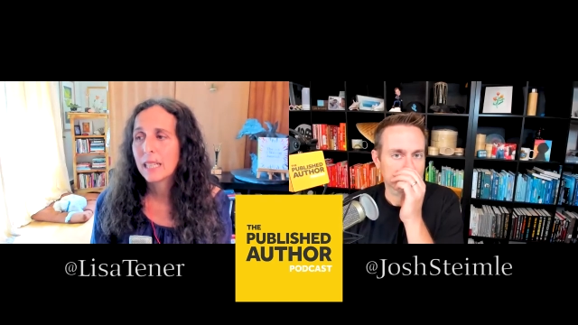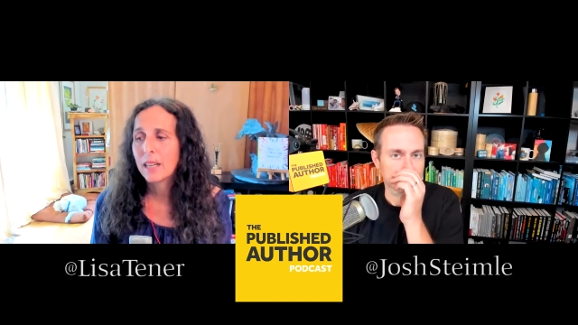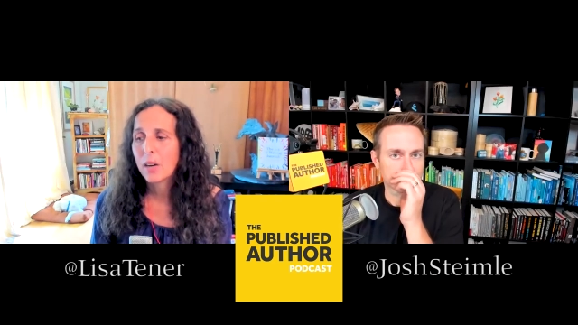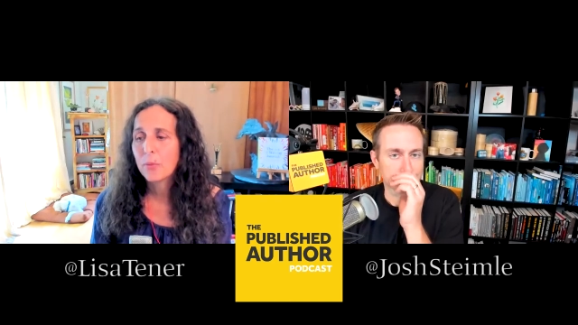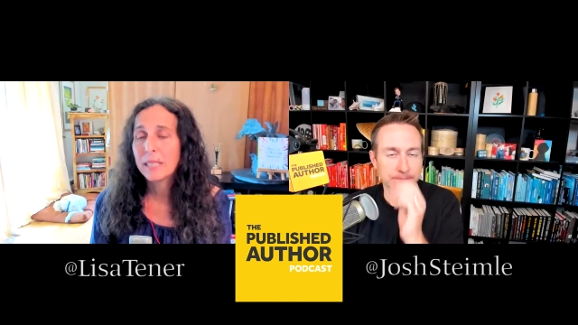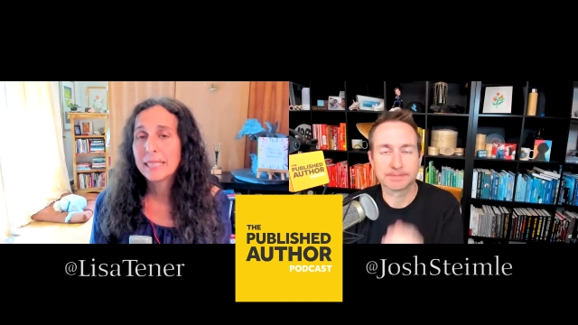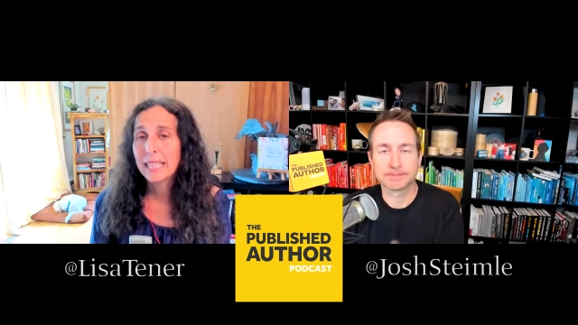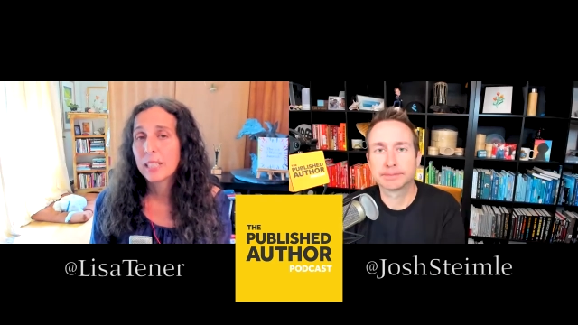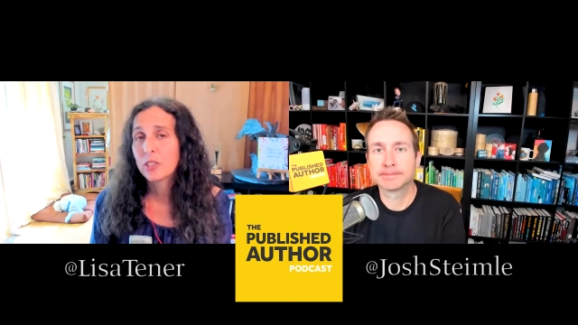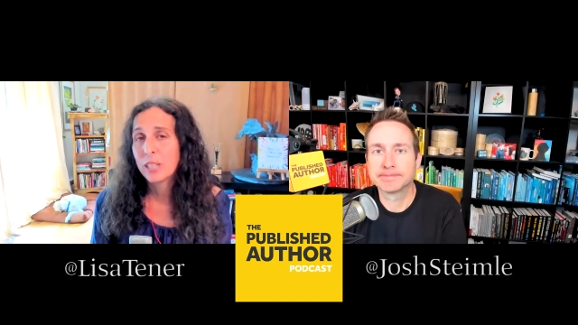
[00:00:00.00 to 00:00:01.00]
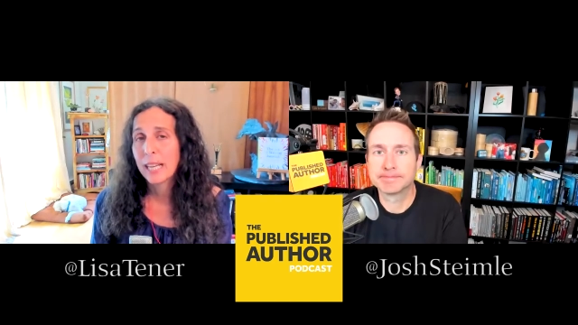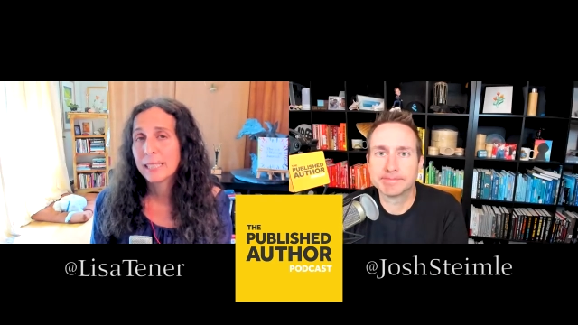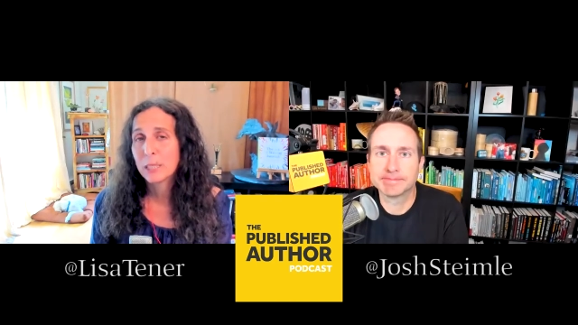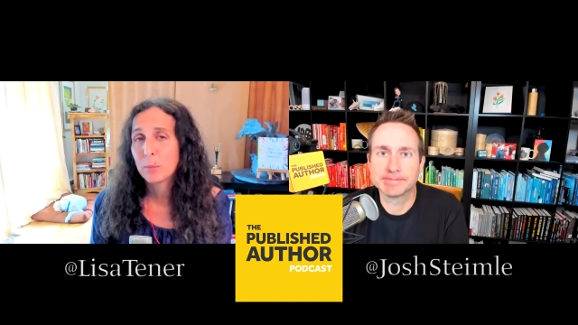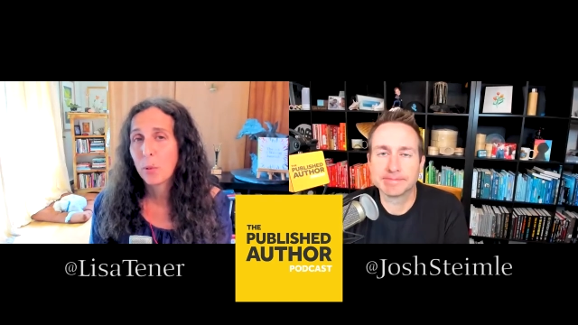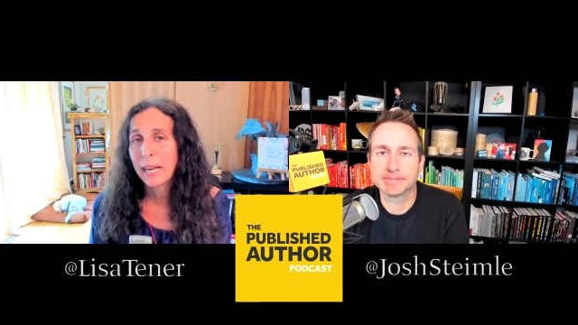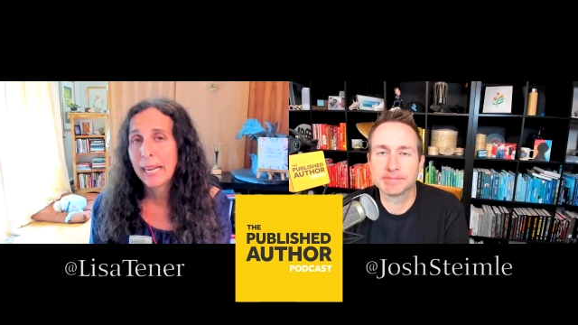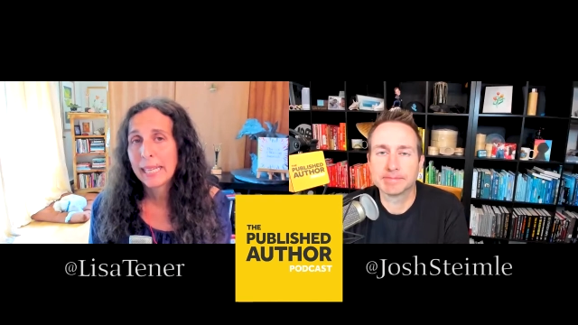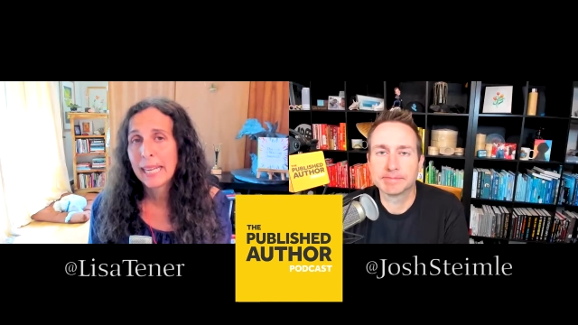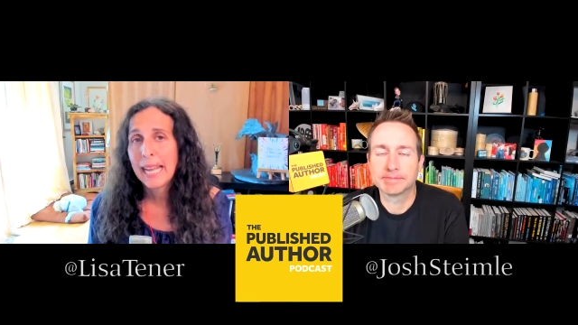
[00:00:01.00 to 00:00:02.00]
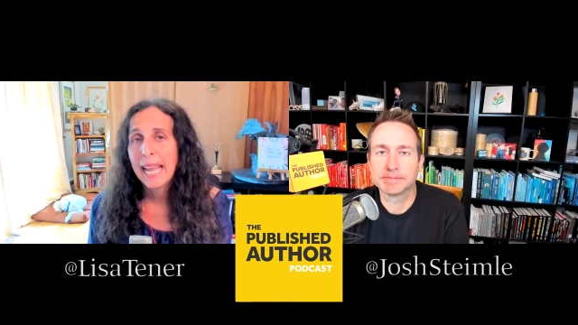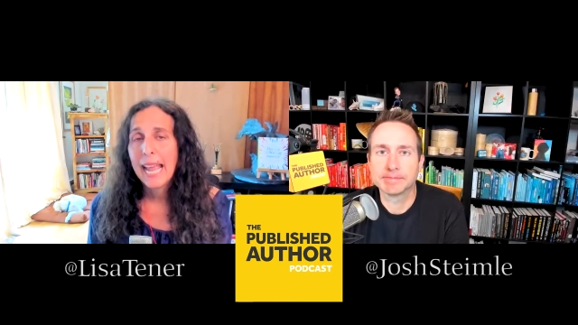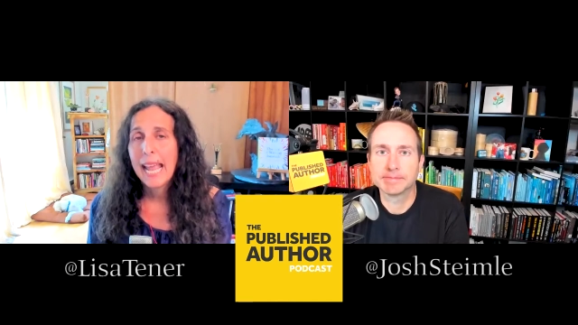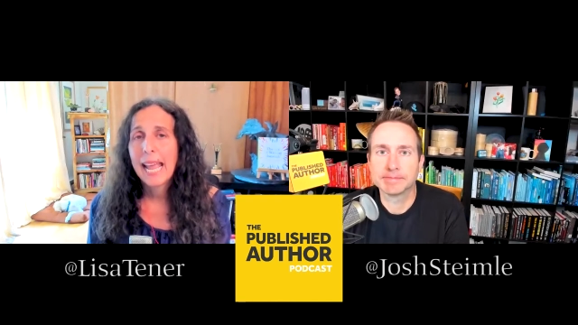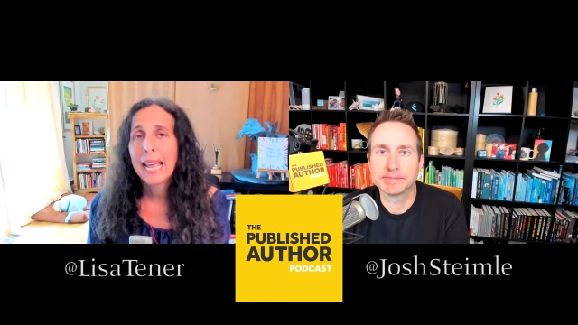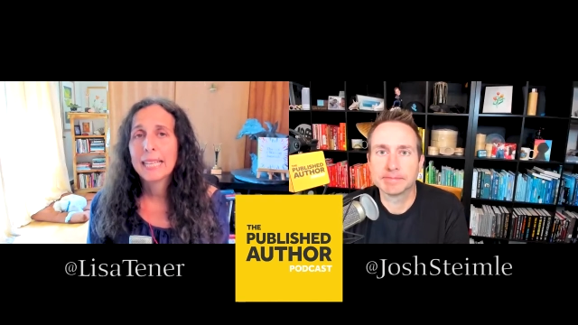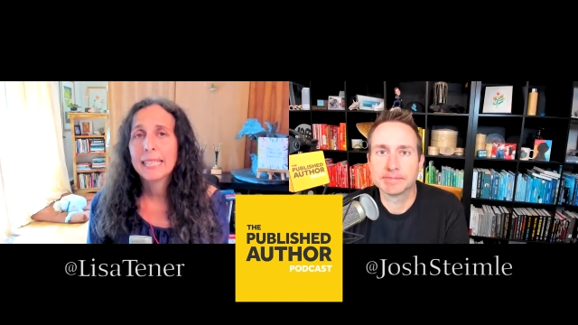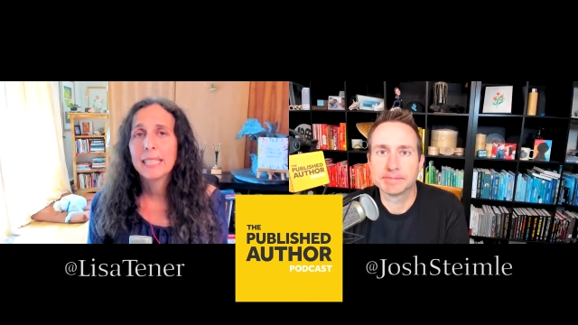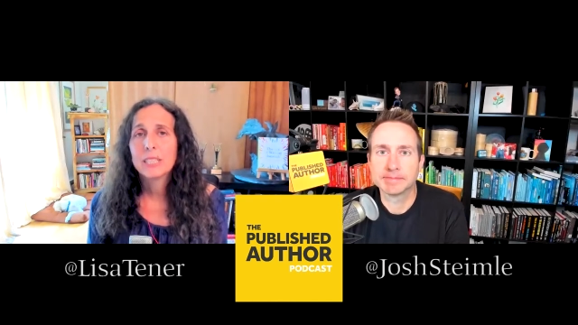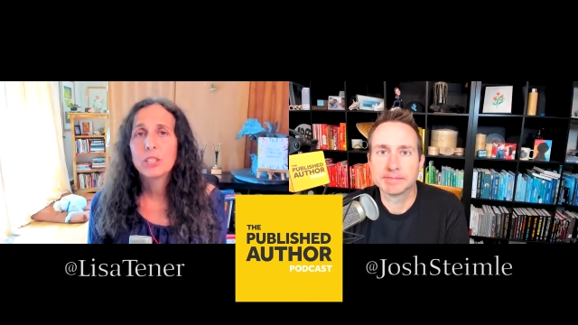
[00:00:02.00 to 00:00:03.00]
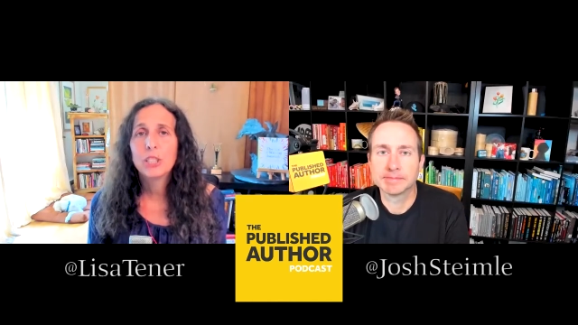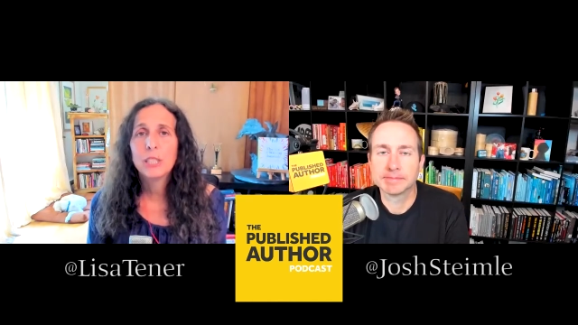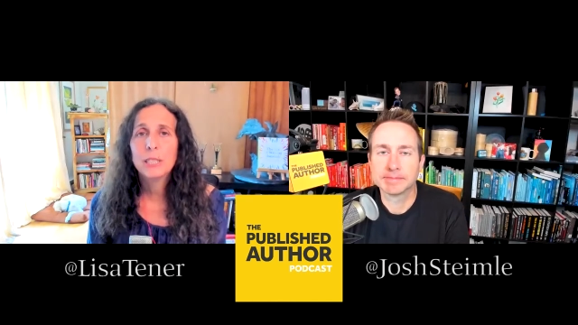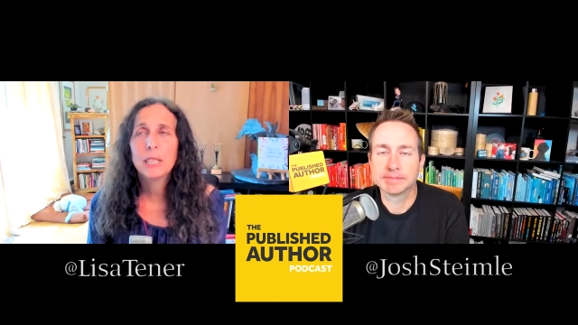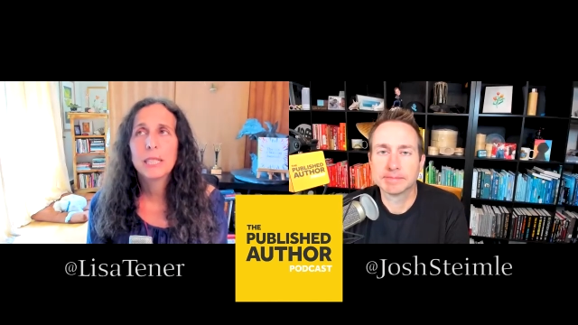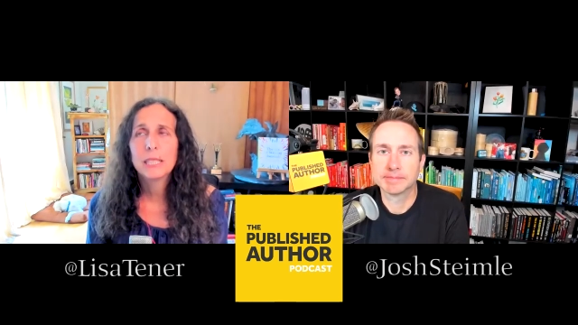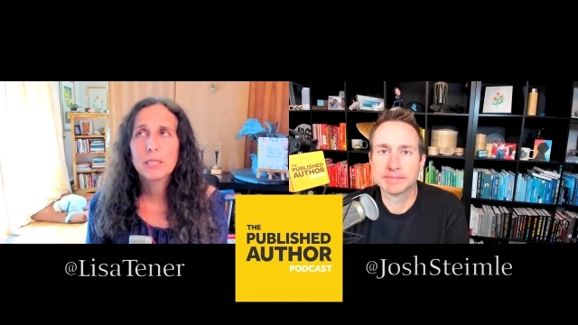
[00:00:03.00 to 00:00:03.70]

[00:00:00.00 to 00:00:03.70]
Speaker 1: uh, "Reset Your Child's Brain," and she, uh,